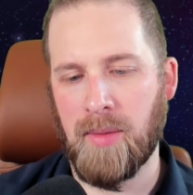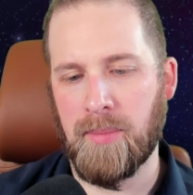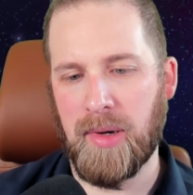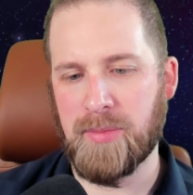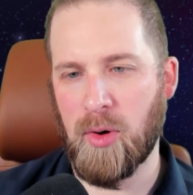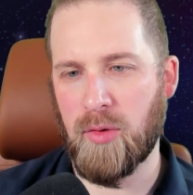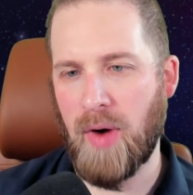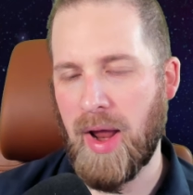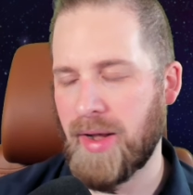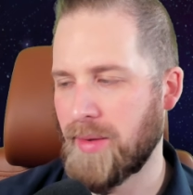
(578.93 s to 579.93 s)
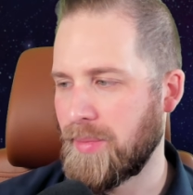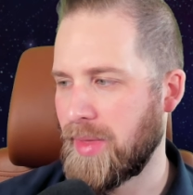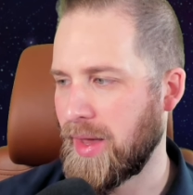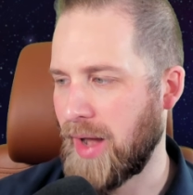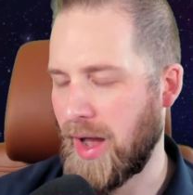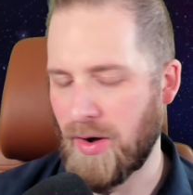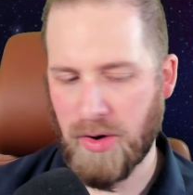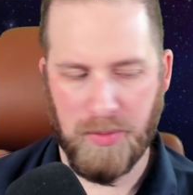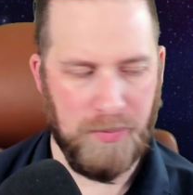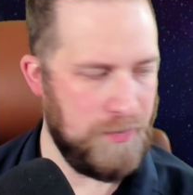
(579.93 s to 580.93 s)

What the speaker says: But he's more random than Arrow.